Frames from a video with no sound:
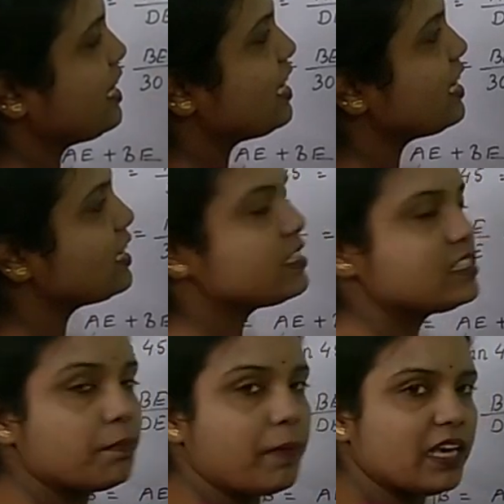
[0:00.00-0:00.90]
DE is
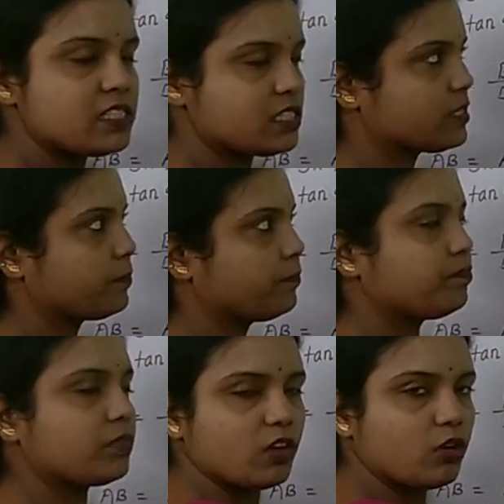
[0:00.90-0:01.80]
the base,
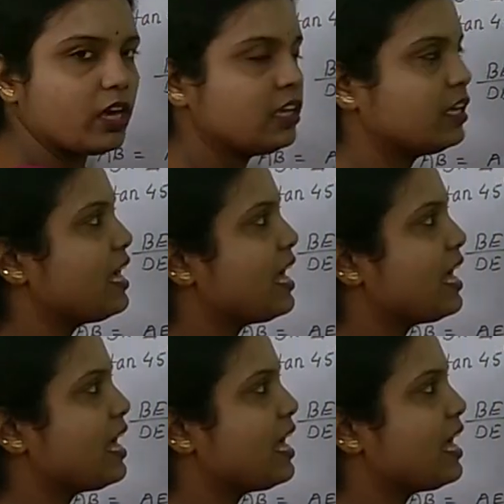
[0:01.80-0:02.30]
okay,